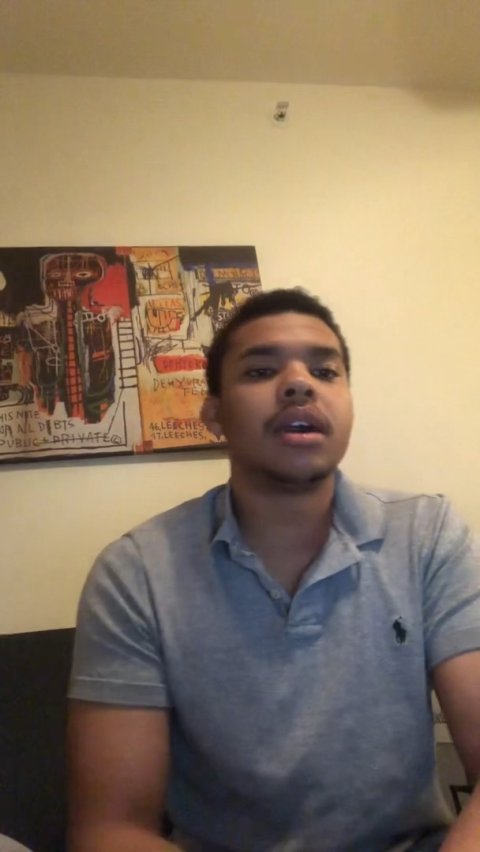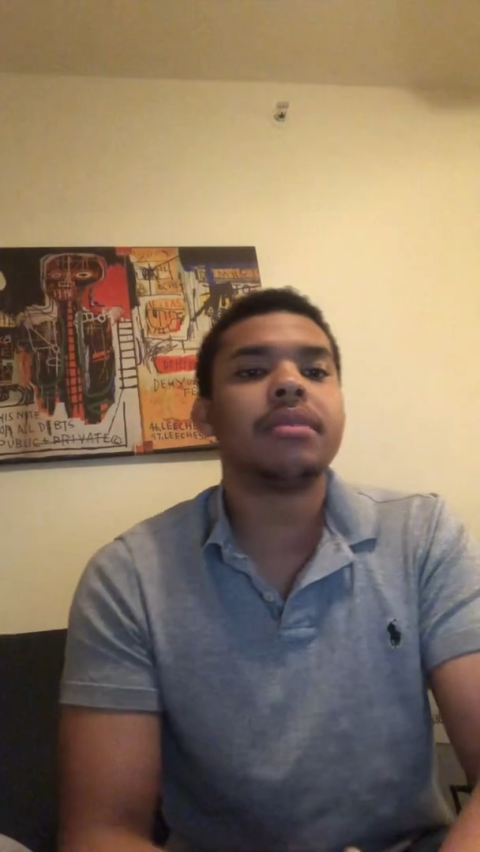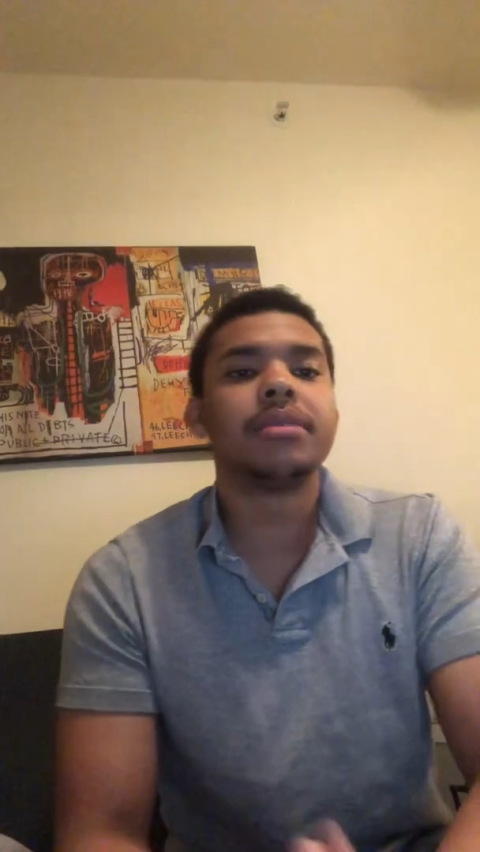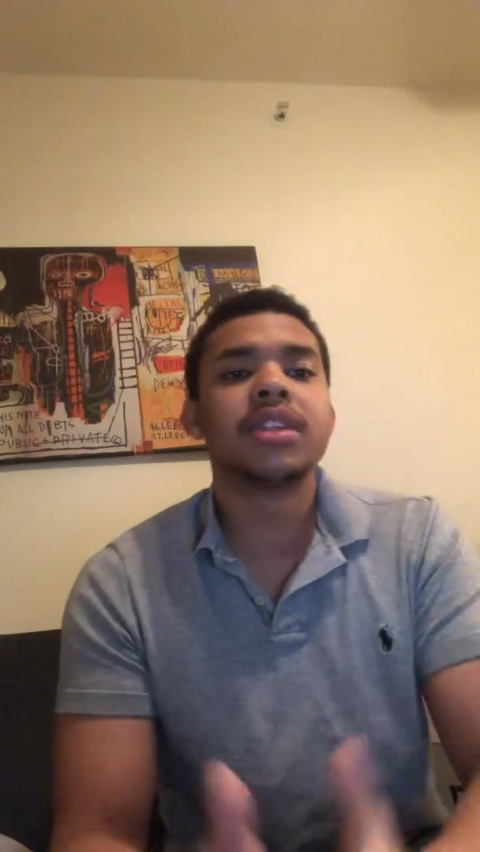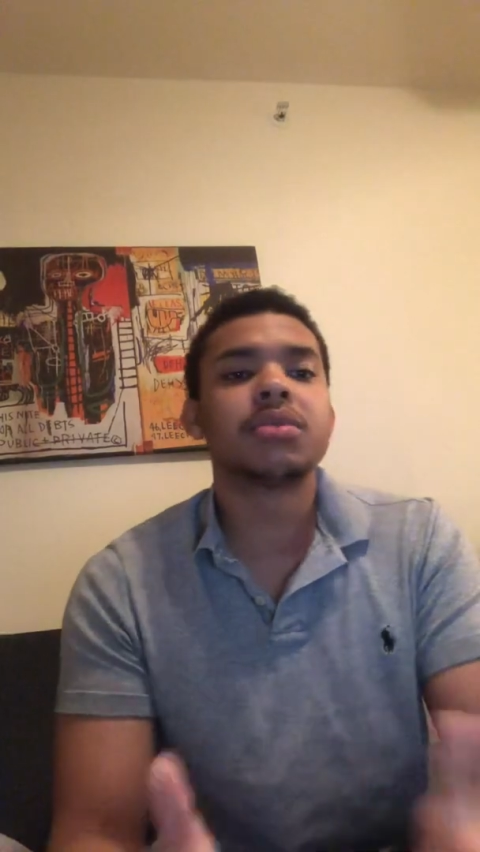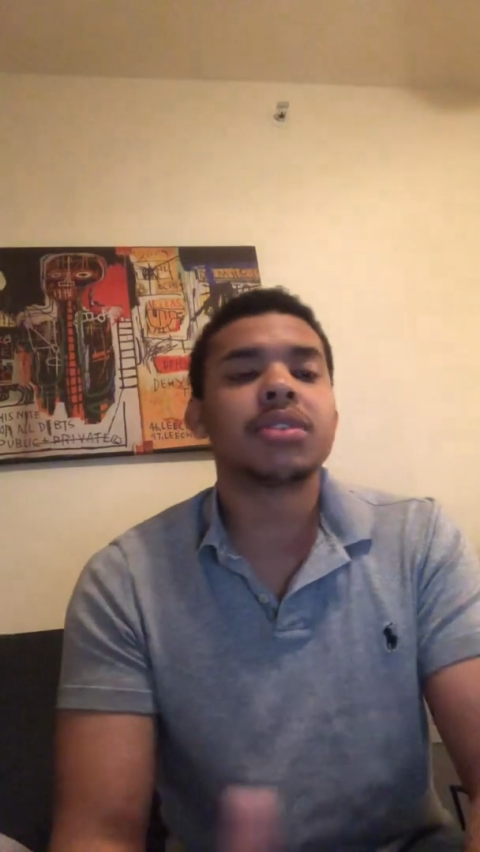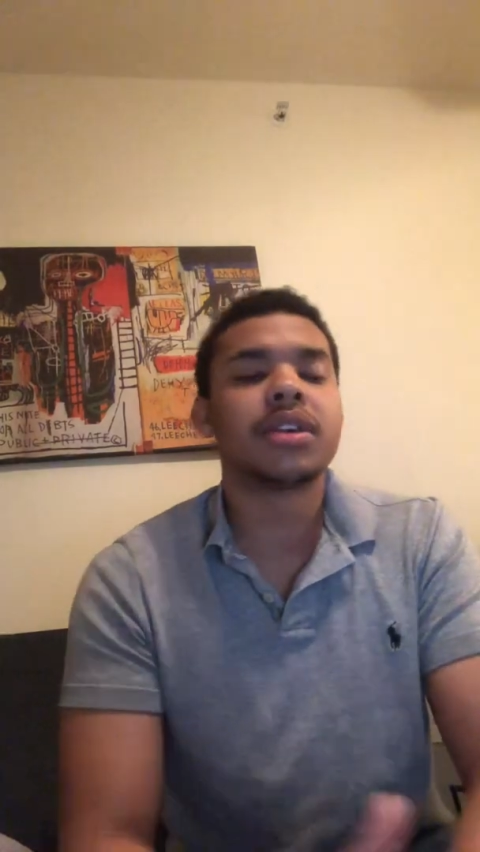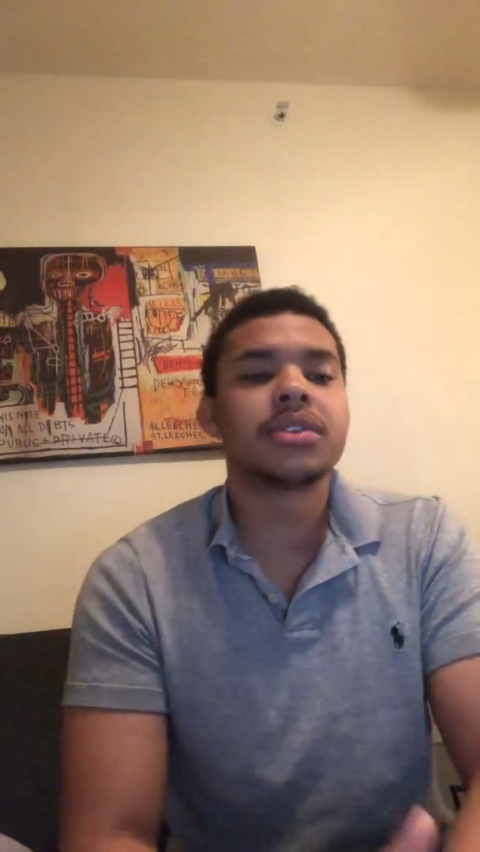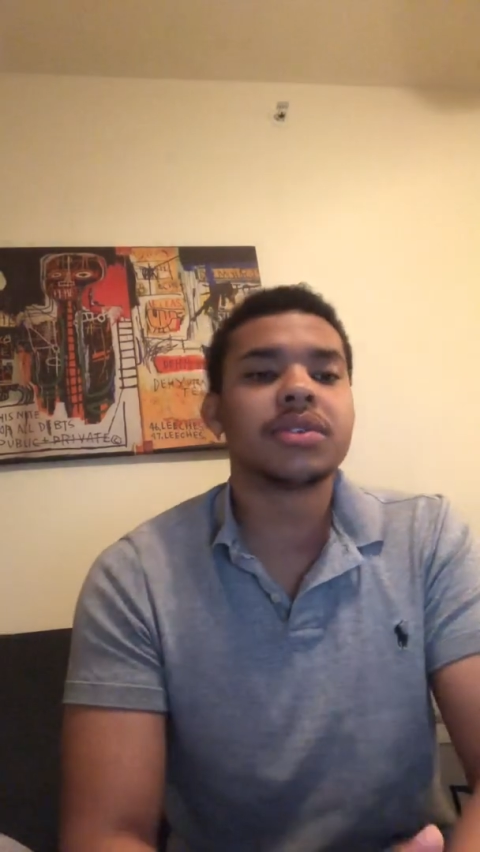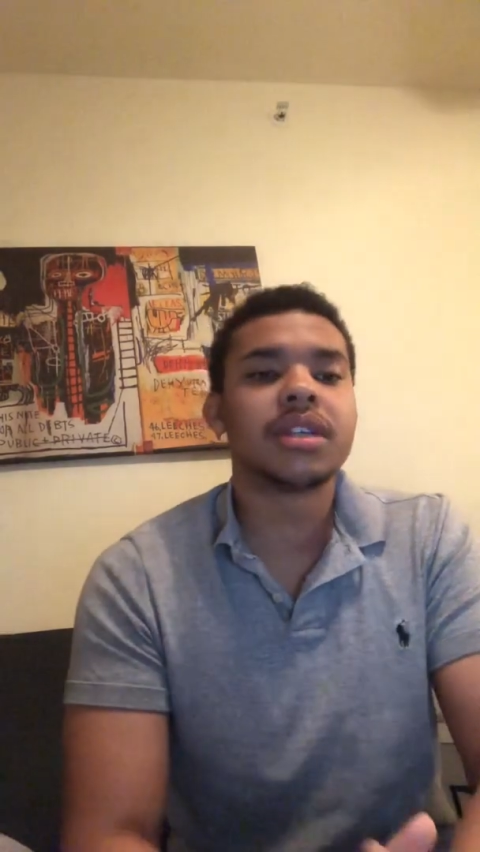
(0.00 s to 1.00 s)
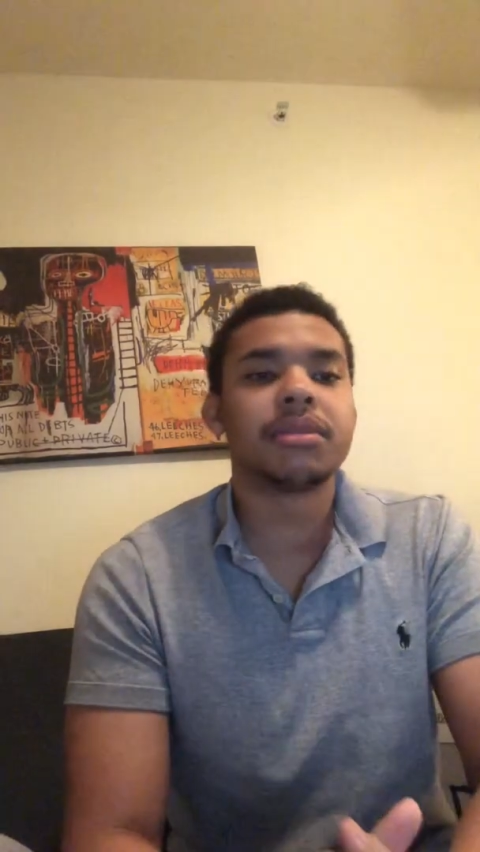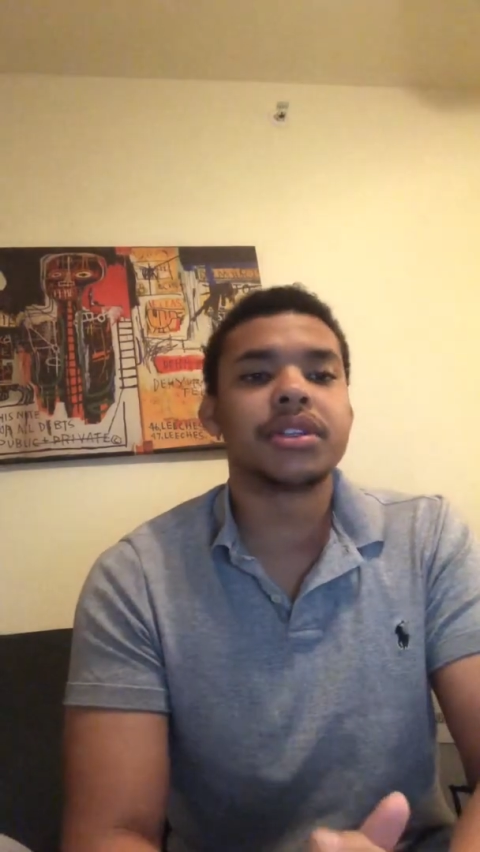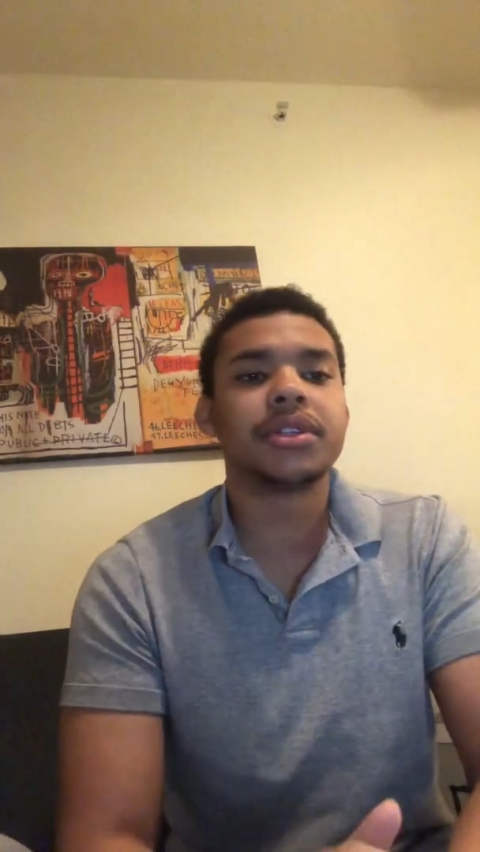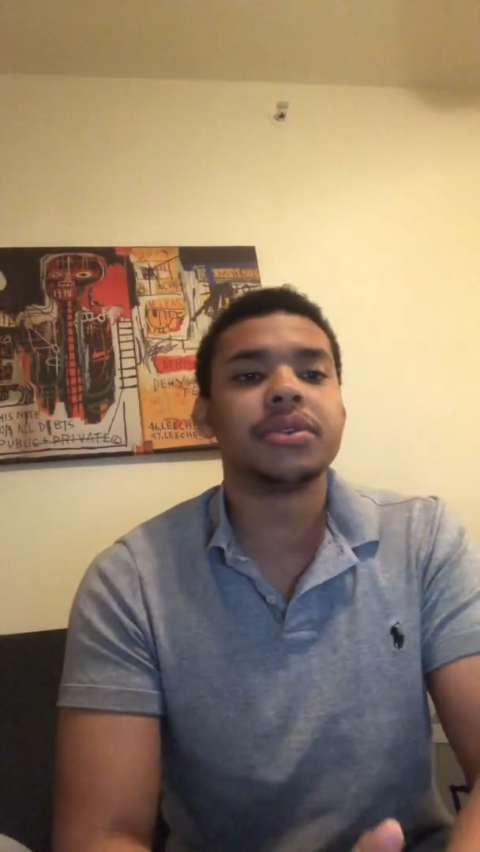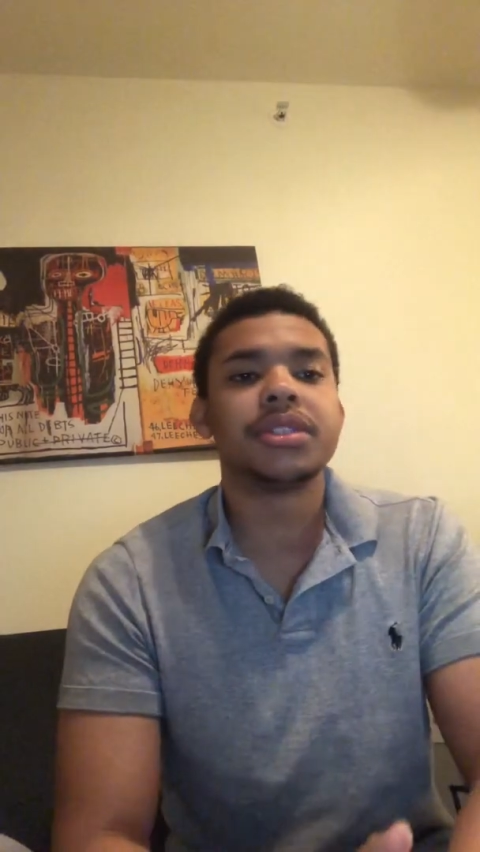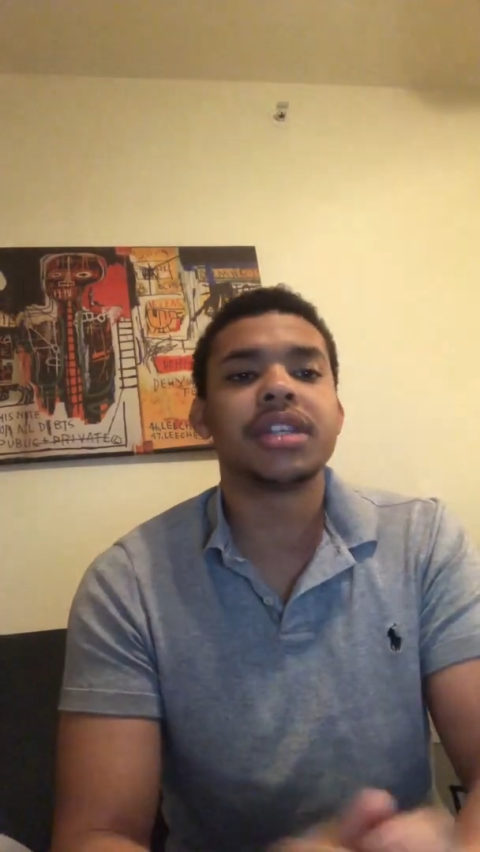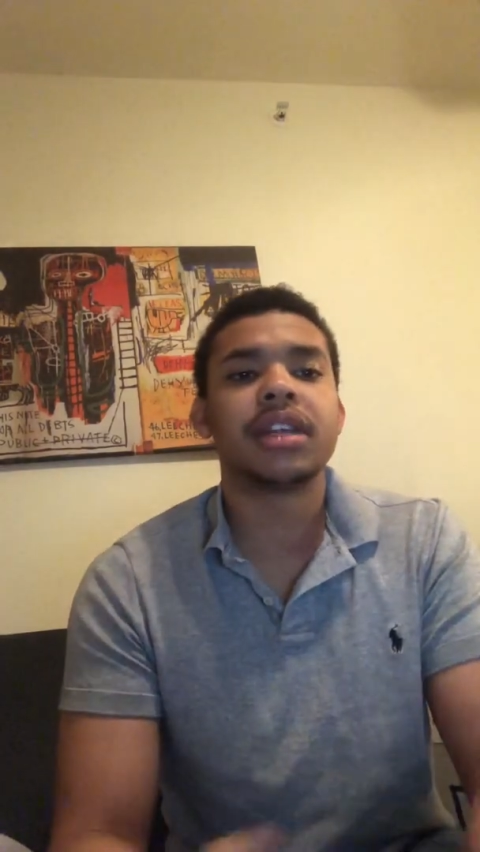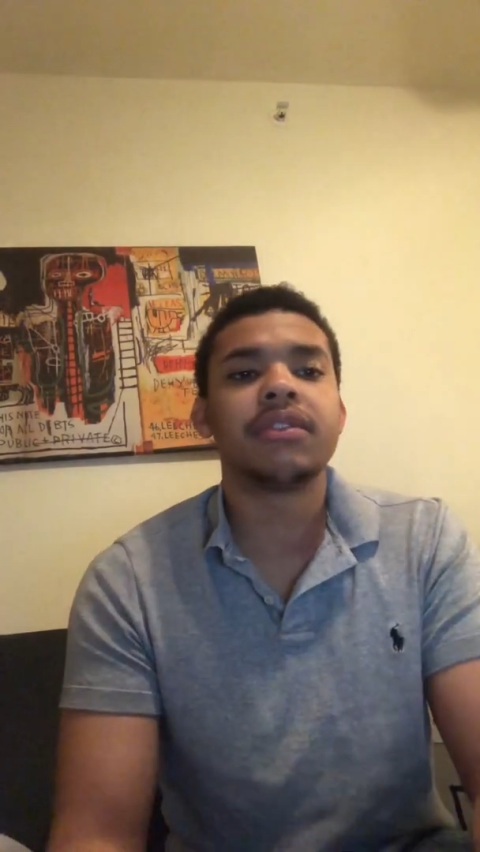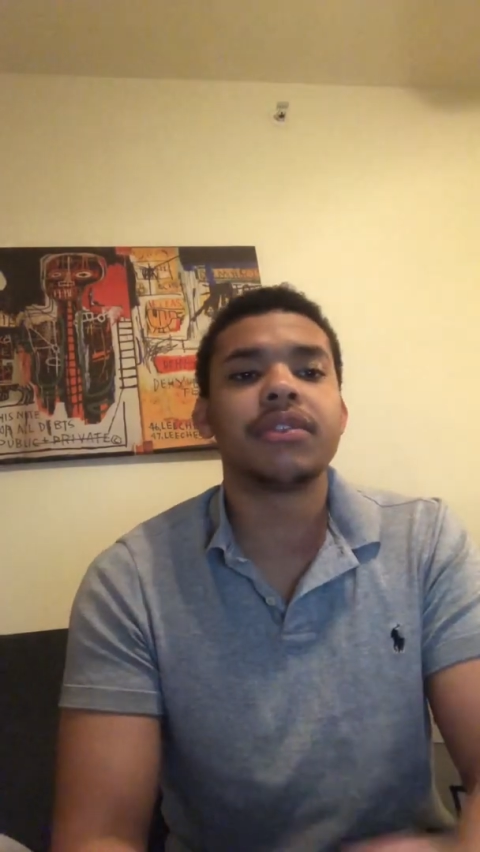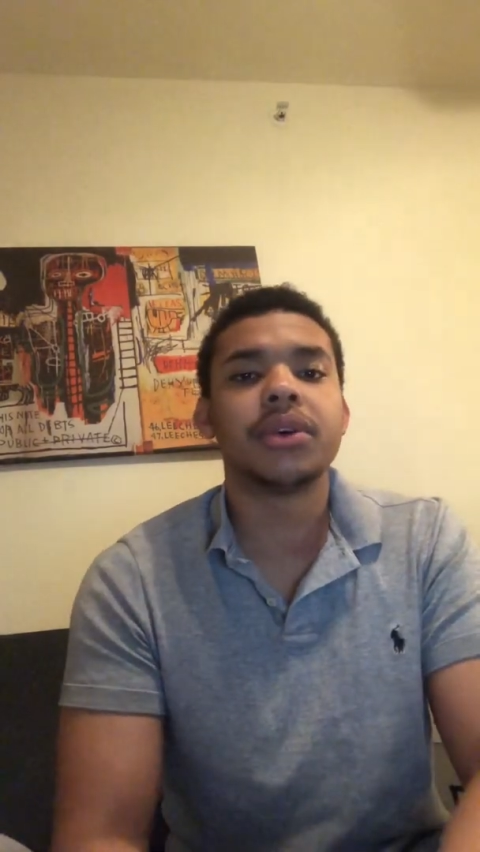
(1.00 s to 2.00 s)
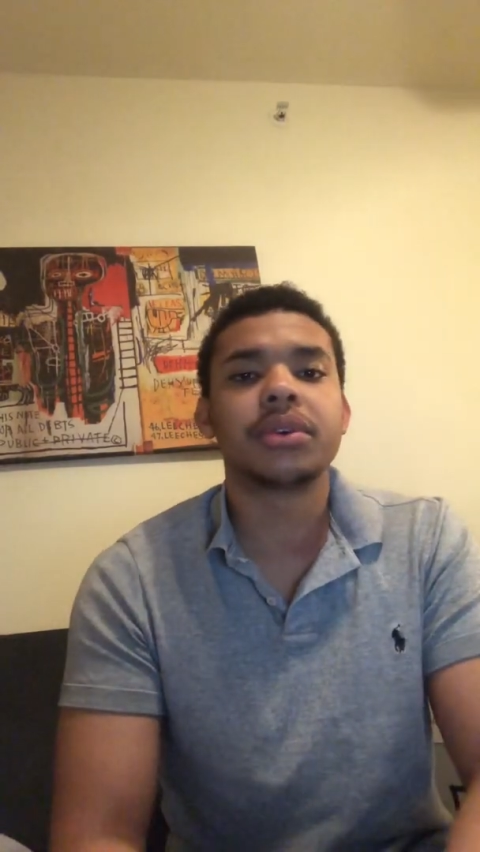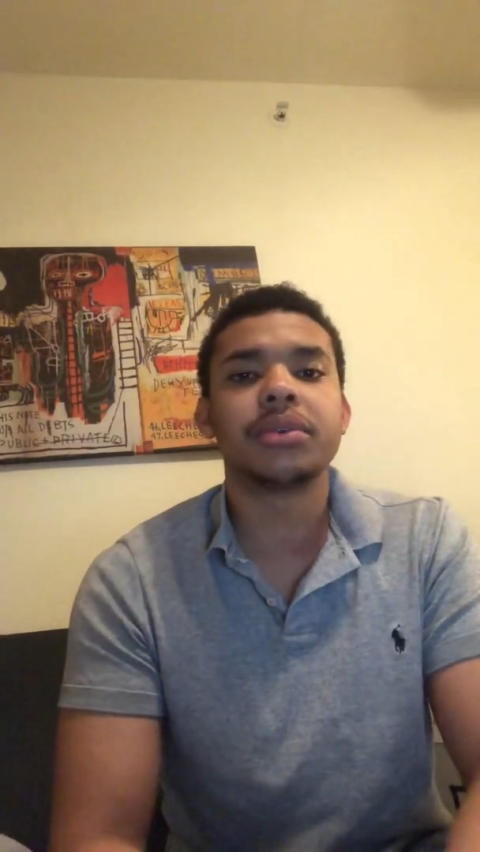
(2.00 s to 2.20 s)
This was also similar to Shannon Folk,